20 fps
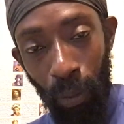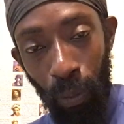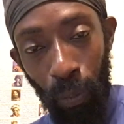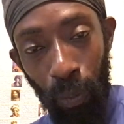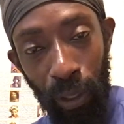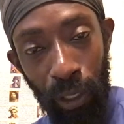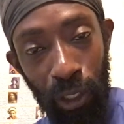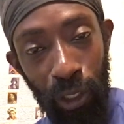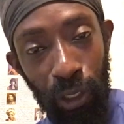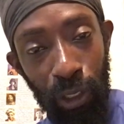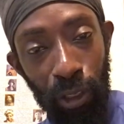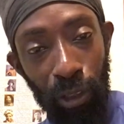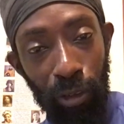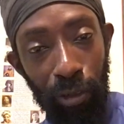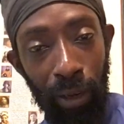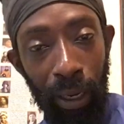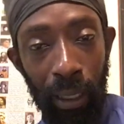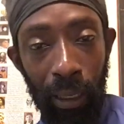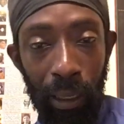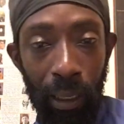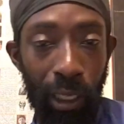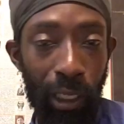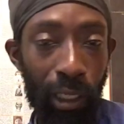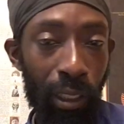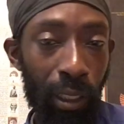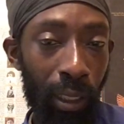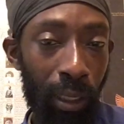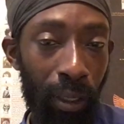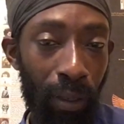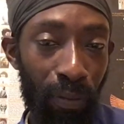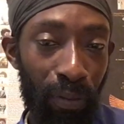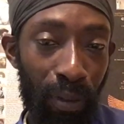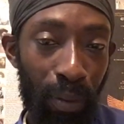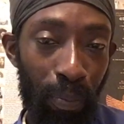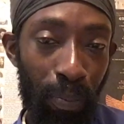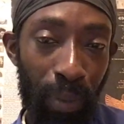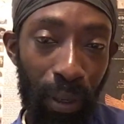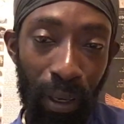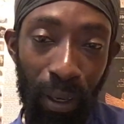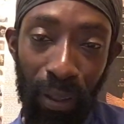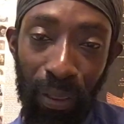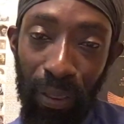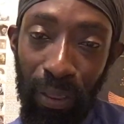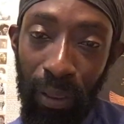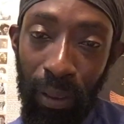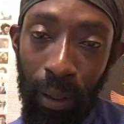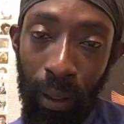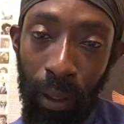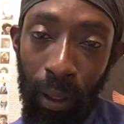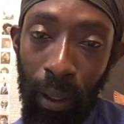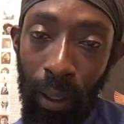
Which rendition of the birth